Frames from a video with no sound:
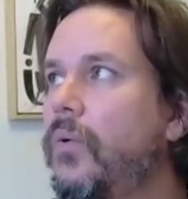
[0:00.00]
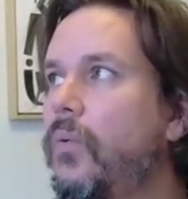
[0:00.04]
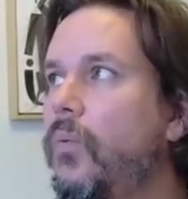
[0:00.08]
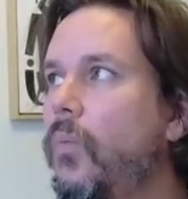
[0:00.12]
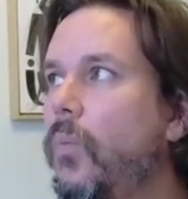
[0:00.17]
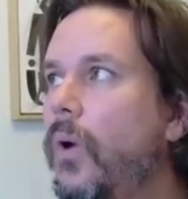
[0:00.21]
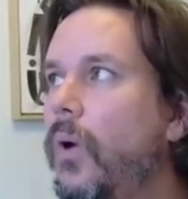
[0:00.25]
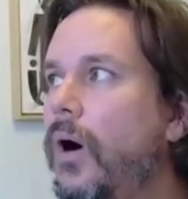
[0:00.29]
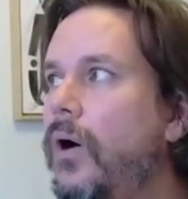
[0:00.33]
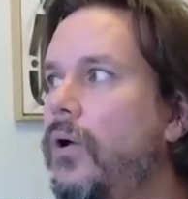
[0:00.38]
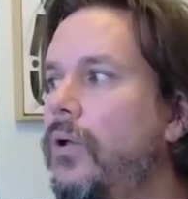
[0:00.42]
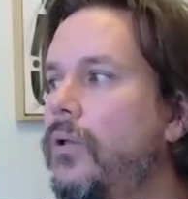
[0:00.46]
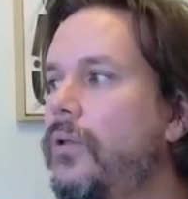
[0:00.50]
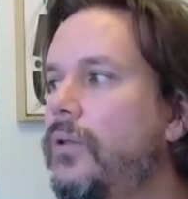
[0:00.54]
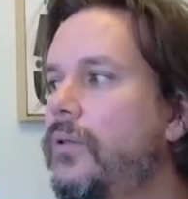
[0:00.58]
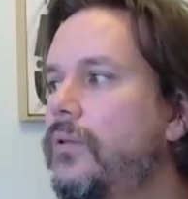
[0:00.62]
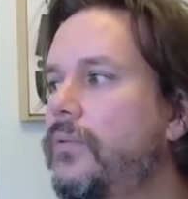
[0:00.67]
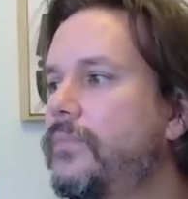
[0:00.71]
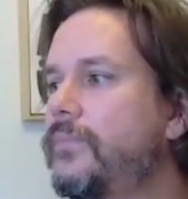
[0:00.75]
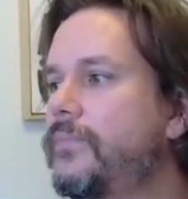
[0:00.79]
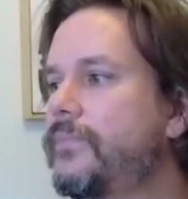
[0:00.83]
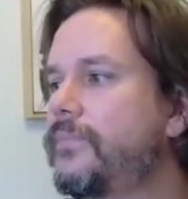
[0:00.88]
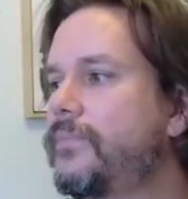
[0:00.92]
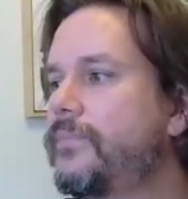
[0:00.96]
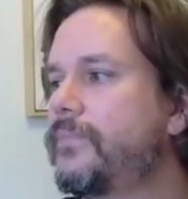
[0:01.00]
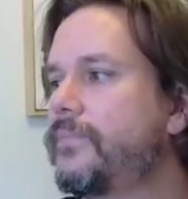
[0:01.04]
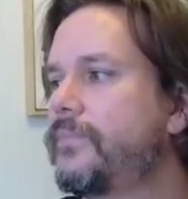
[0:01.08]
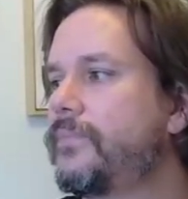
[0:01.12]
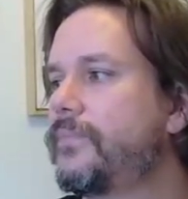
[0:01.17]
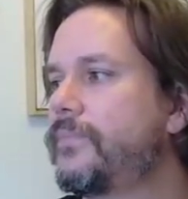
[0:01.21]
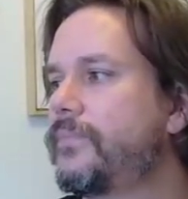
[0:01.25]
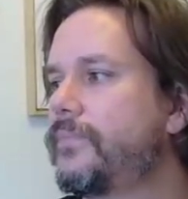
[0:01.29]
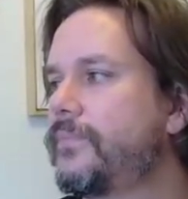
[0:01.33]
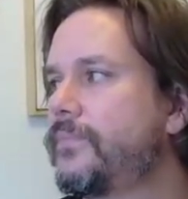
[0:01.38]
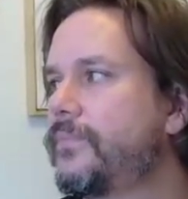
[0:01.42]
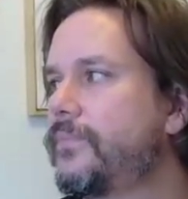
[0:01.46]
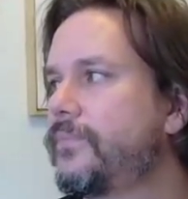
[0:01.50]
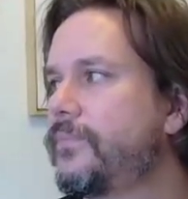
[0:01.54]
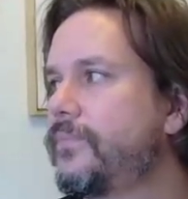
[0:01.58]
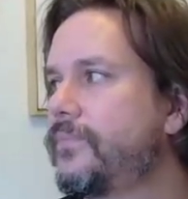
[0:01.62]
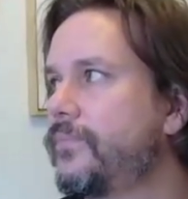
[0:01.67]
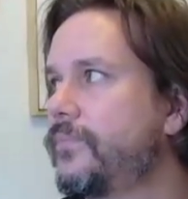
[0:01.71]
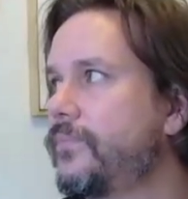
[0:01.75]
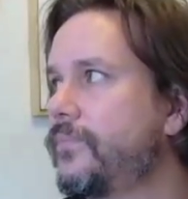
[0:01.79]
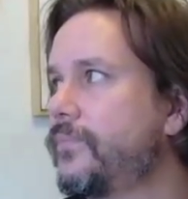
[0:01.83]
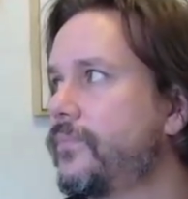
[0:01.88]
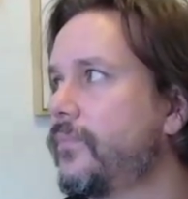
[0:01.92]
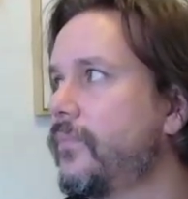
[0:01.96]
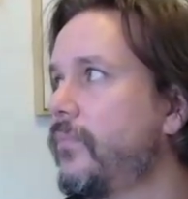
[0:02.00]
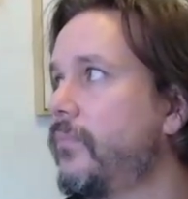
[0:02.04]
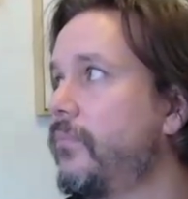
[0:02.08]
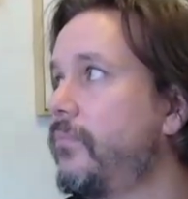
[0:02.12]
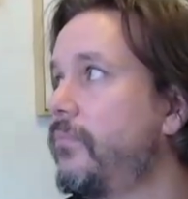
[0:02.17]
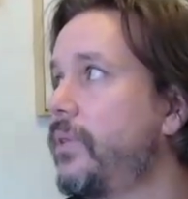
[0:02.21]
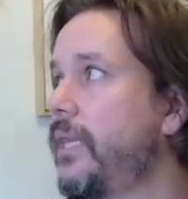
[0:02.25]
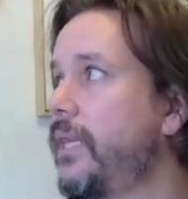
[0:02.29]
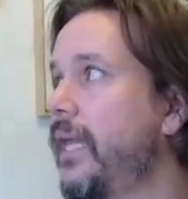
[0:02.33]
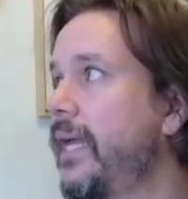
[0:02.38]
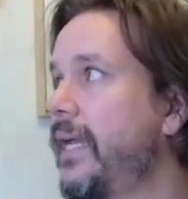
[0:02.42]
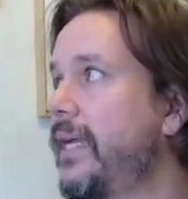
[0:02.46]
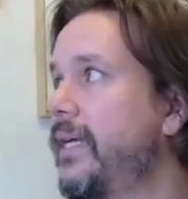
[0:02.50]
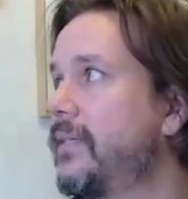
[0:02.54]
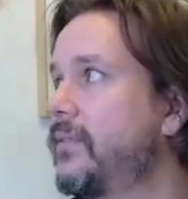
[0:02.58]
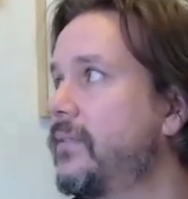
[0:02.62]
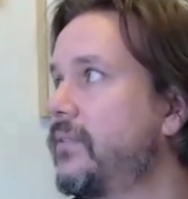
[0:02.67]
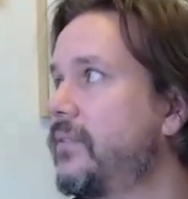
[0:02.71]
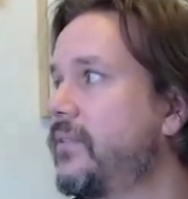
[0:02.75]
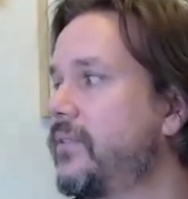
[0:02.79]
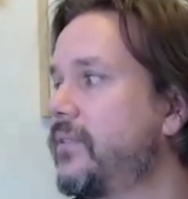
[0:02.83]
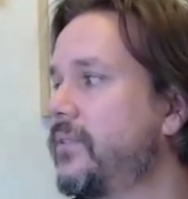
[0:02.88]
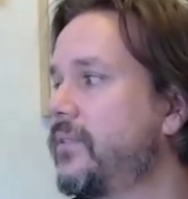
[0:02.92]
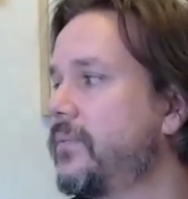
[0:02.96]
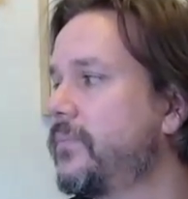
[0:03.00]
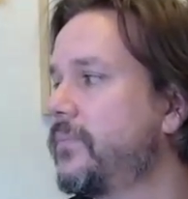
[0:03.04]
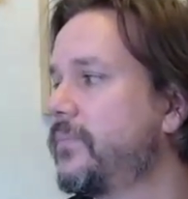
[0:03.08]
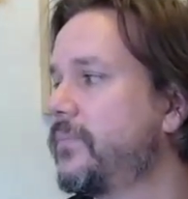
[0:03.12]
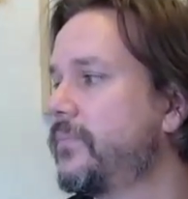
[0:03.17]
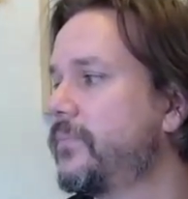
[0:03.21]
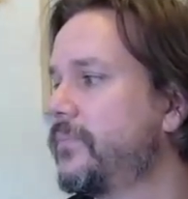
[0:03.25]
wall, plant,